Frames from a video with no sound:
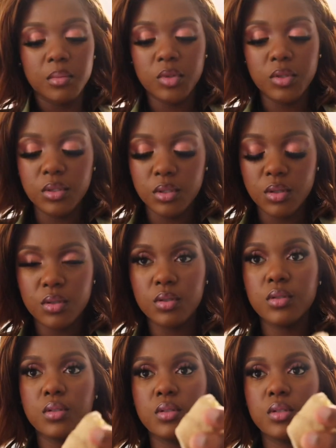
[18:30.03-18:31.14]
I'm going to
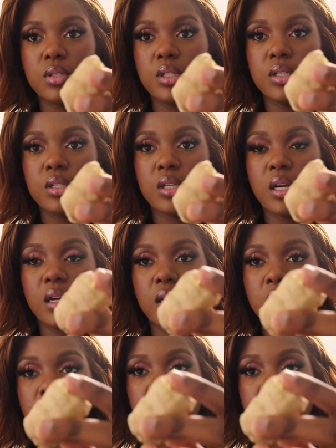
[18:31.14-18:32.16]
use ginger